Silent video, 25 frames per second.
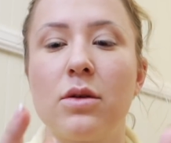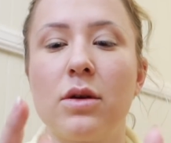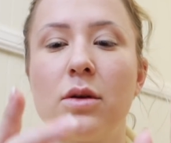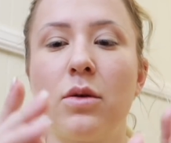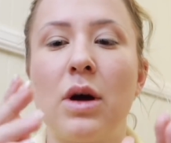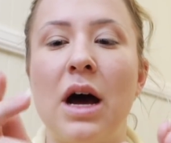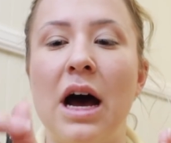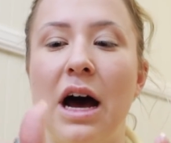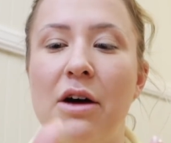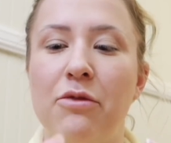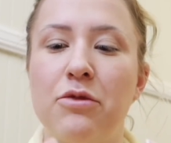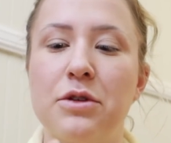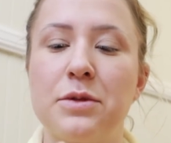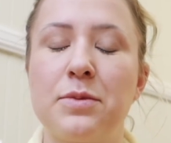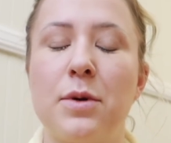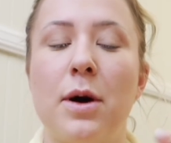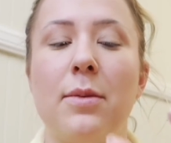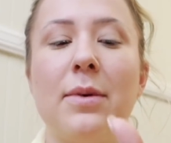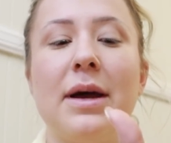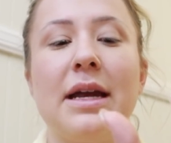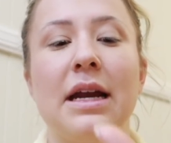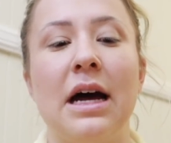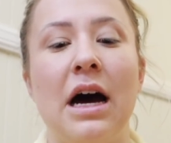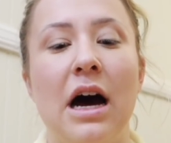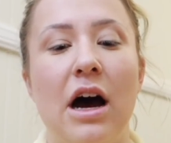Half was
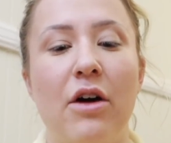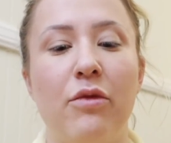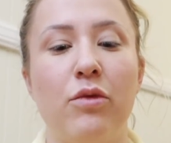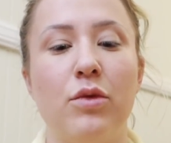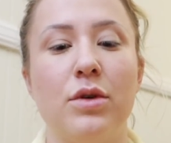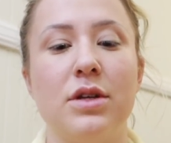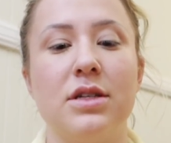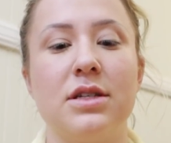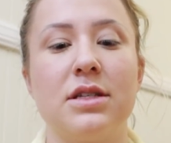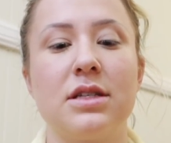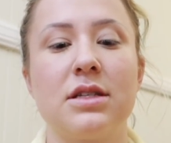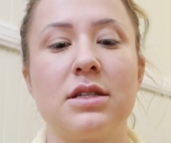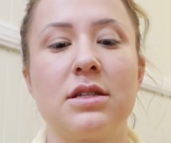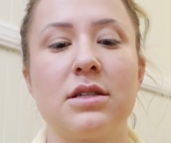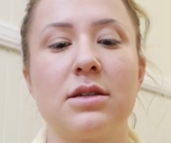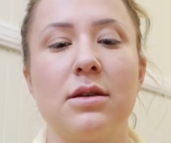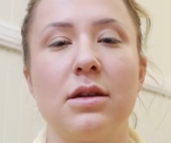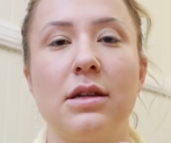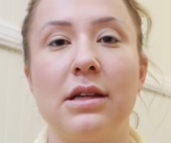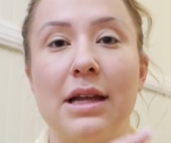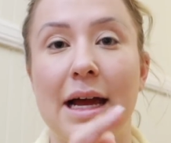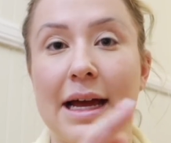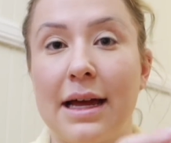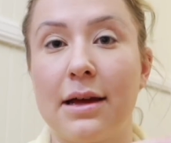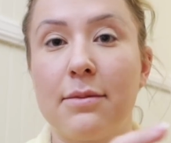pomade, half was
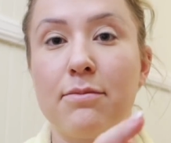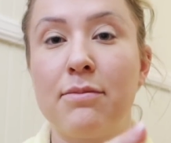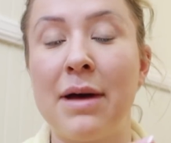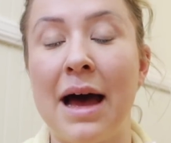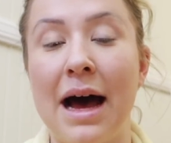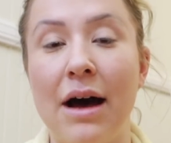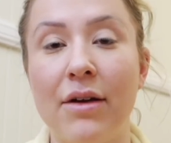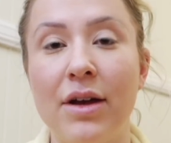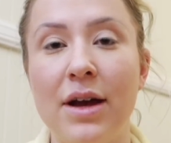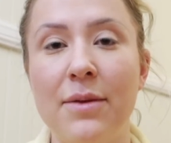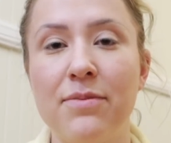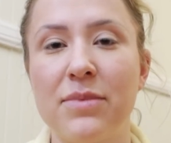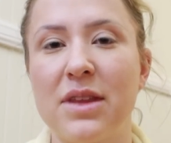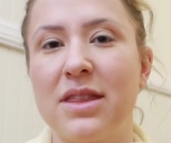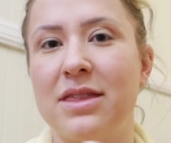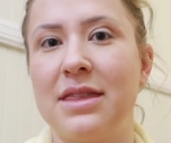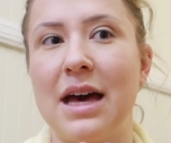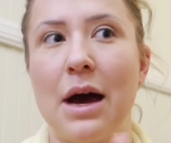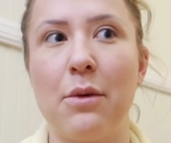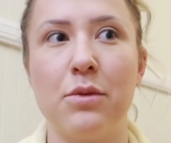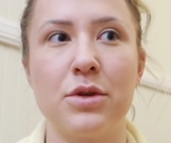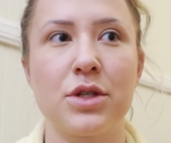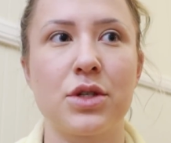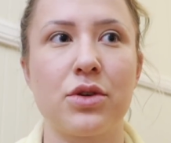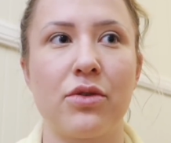like powder.
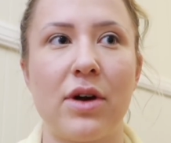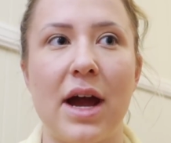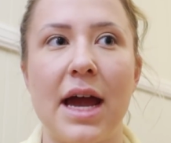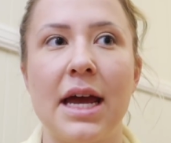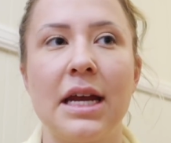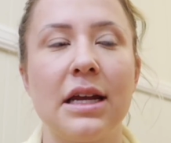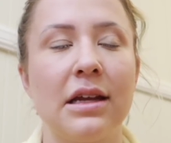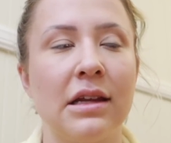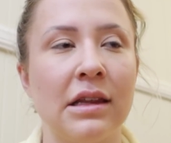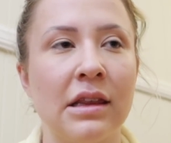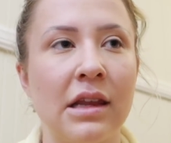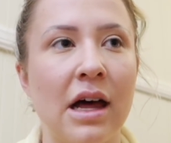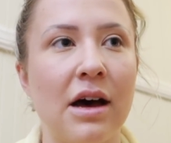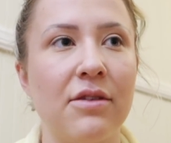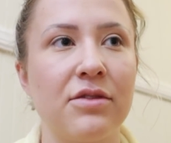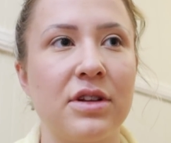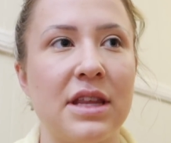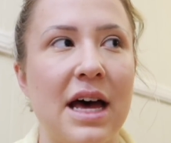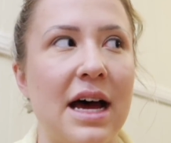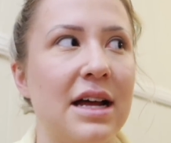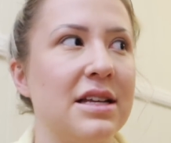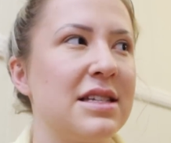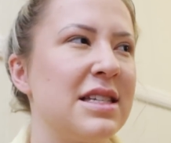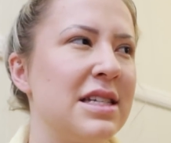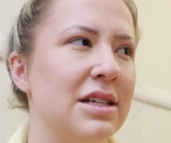That was great, loved
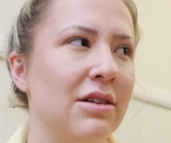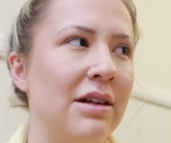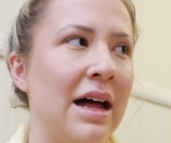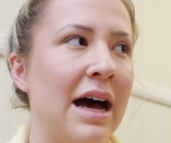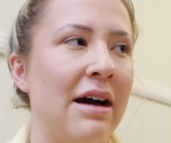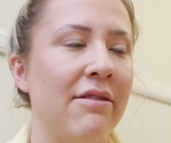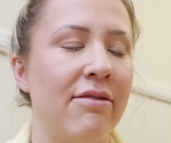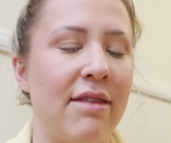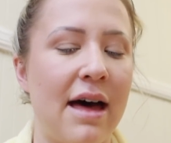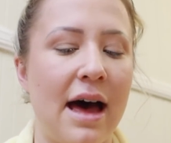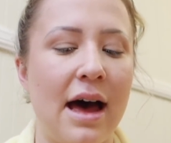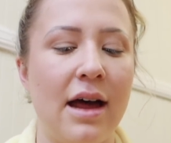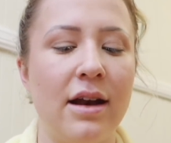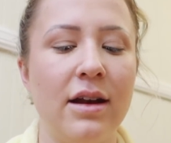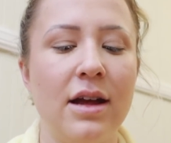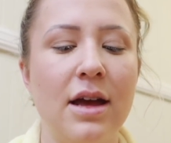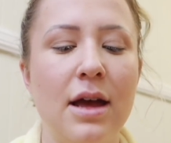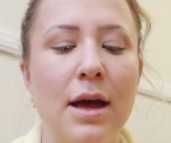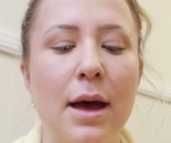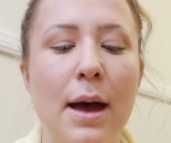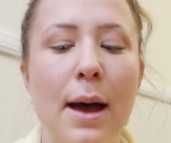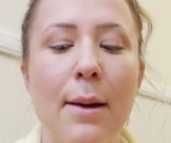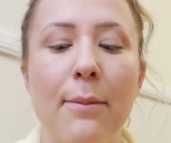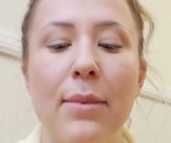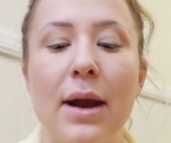that, still have that,
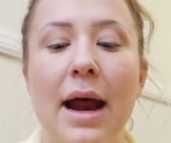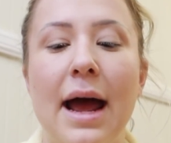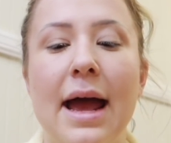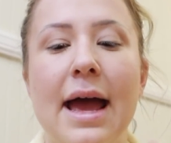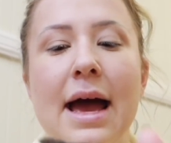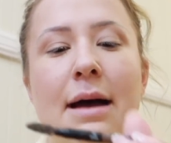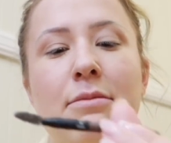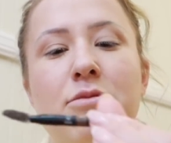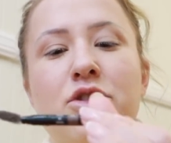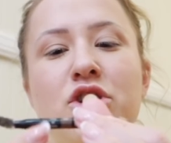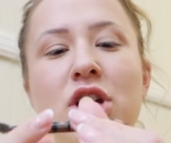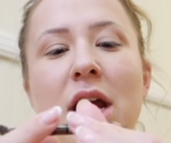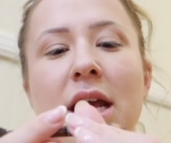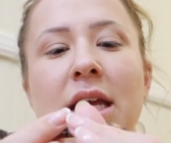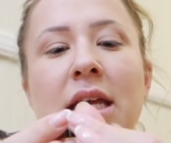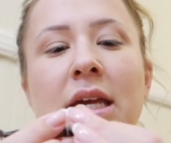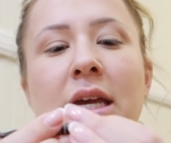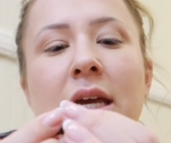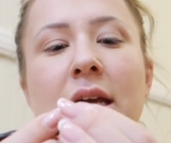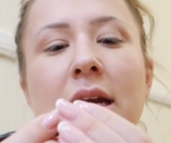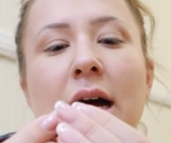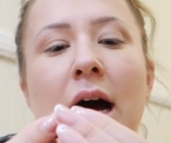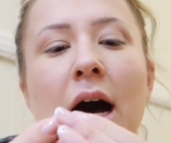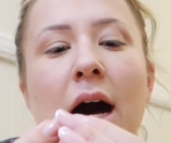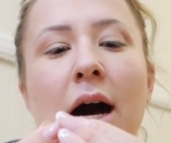but I am shaking
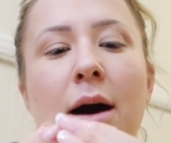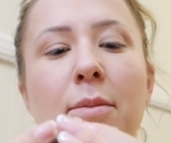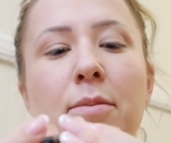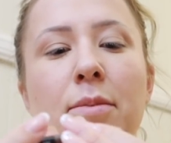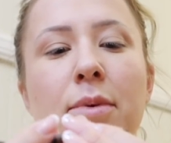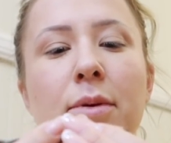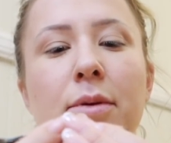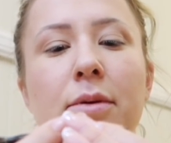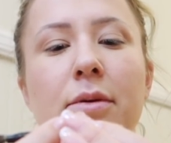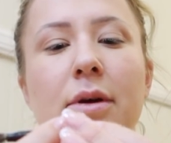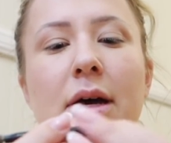it up.